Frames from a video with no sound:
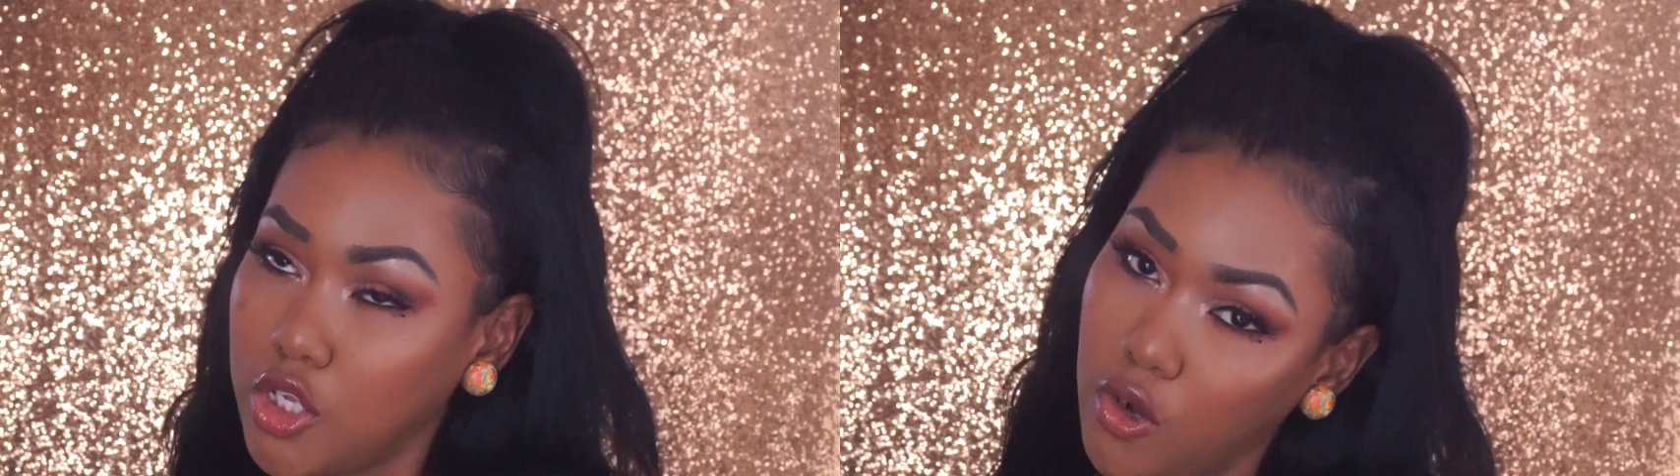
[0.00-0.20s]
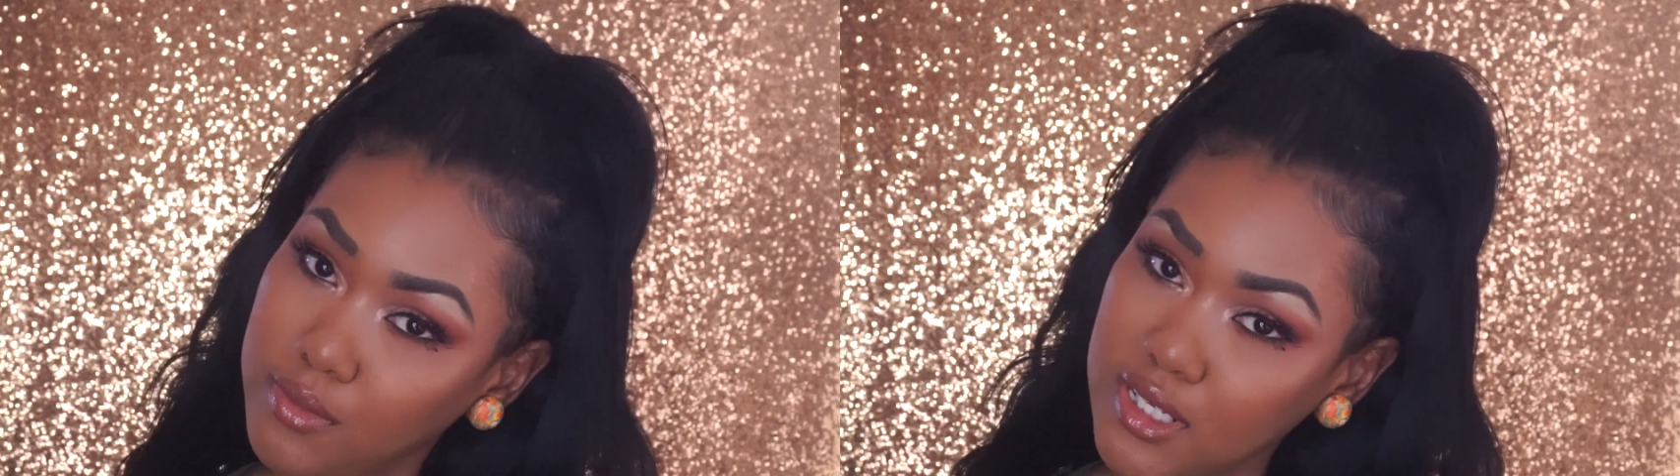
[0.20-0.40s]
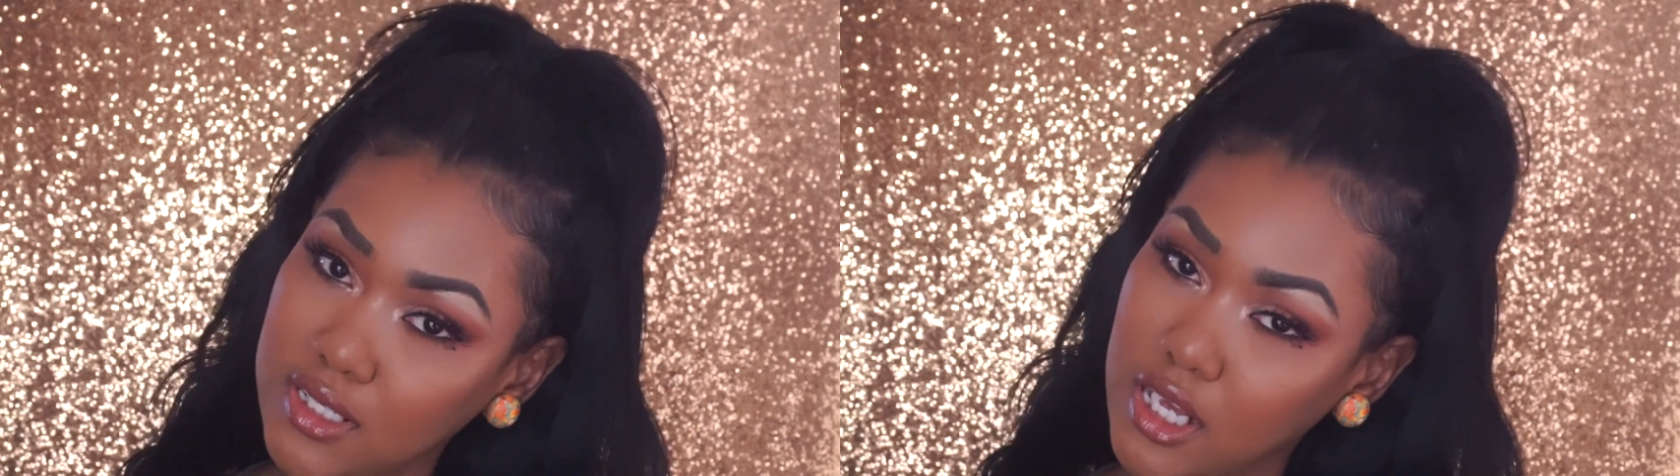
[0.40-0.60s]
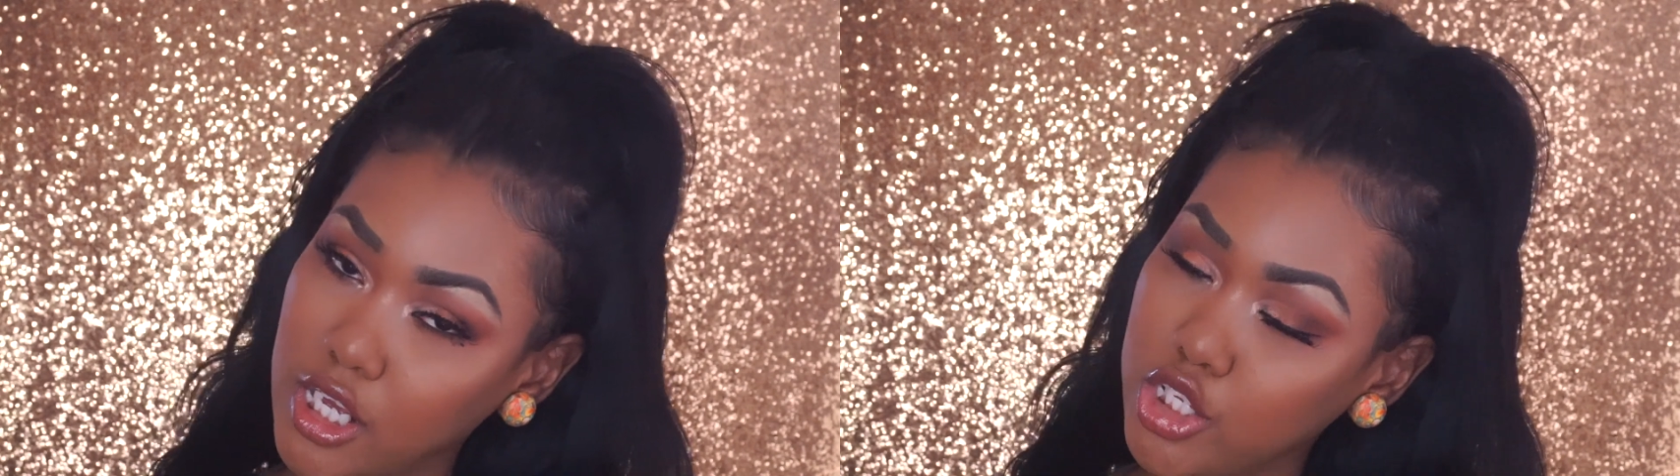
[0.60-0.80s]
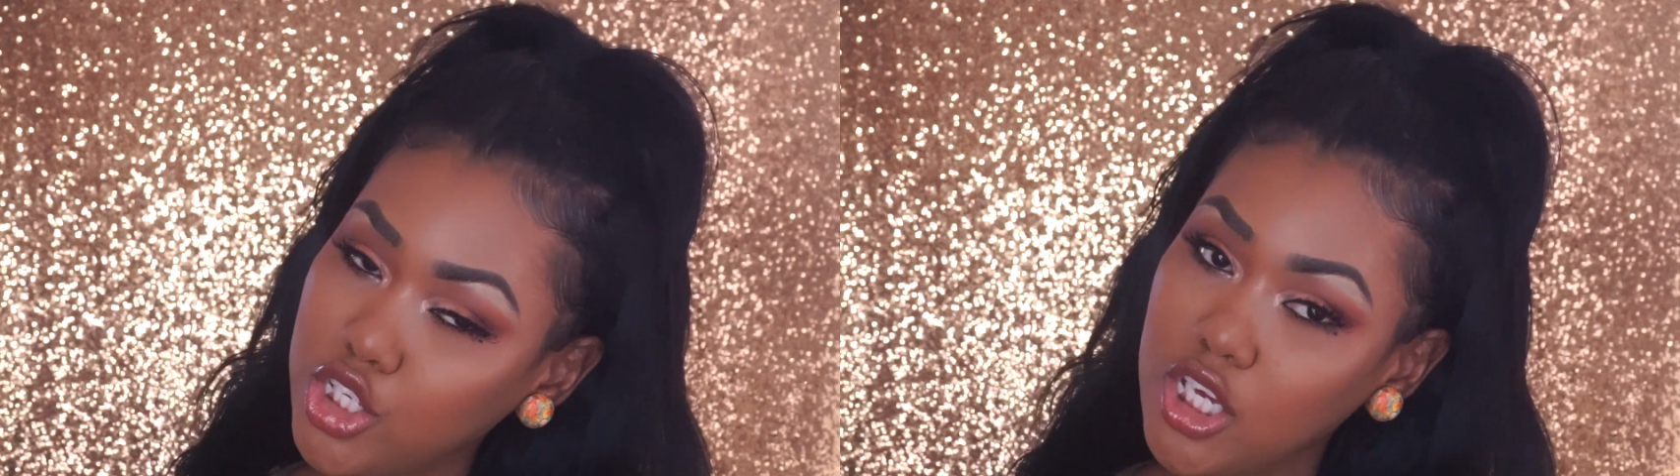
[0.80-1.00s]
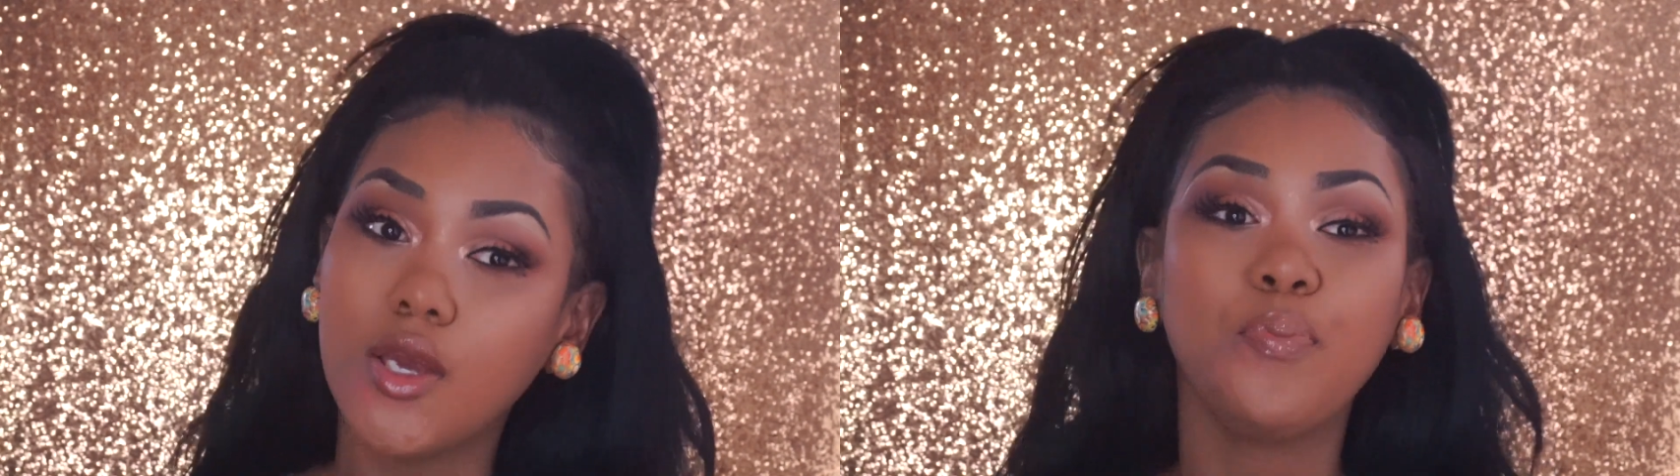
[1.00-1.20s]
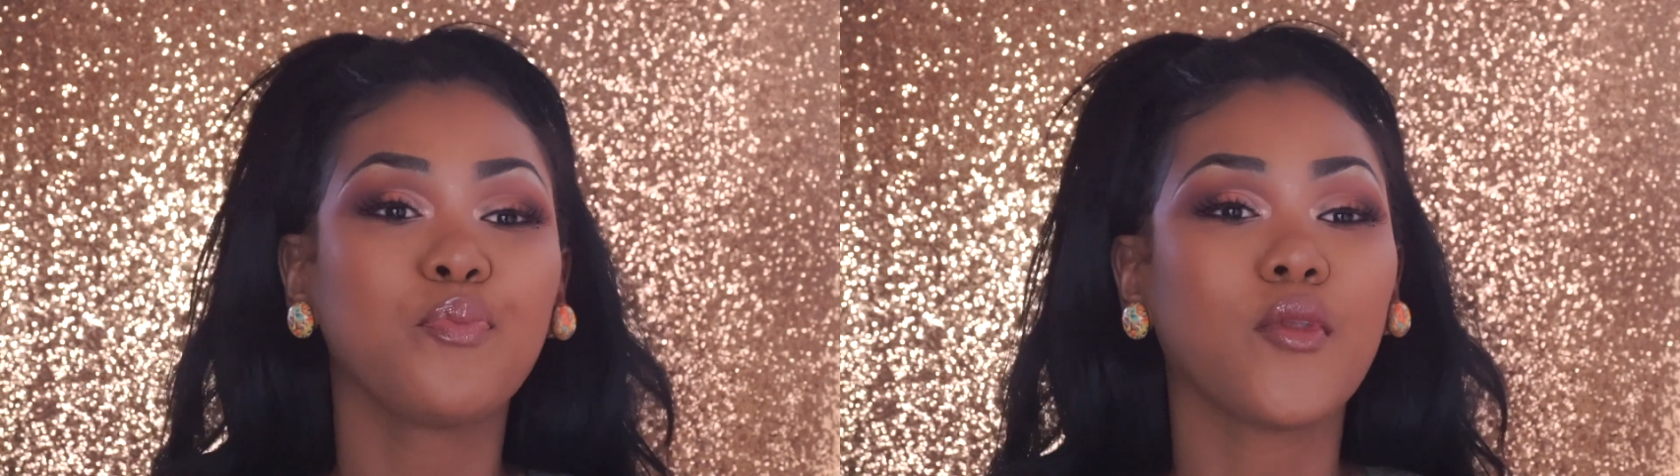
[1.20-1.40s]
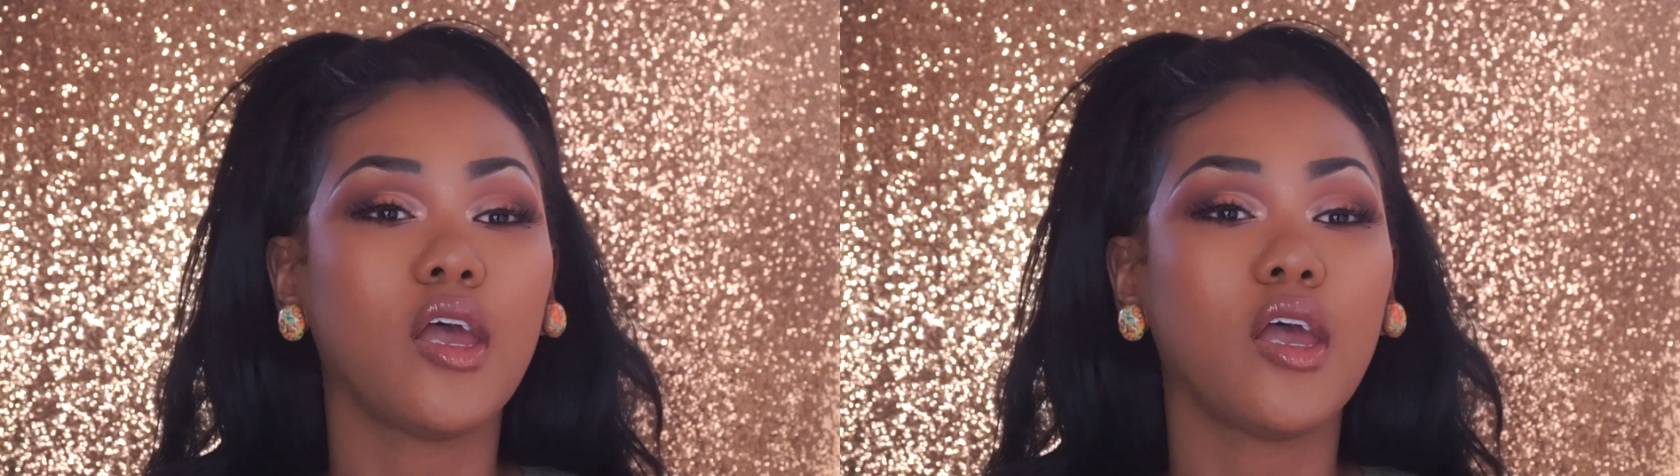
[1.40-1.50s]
Don't be stingy.